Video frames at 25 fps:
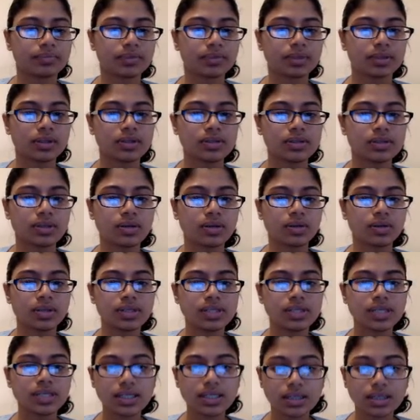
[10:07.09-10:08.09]
So let's
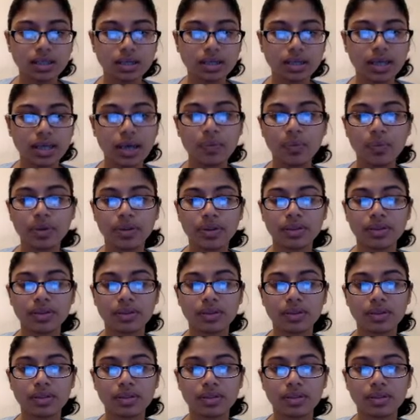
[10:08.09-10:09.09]
take a look at what
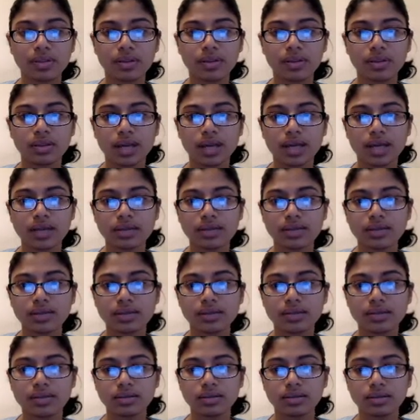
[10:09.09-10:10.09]
that
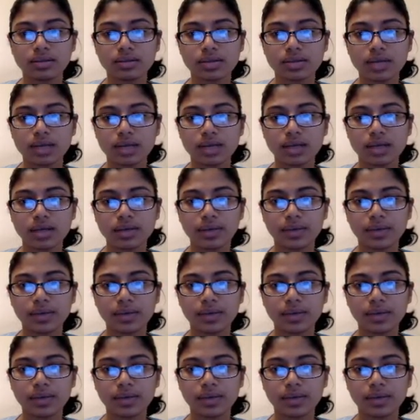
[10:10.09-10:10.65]
looks like.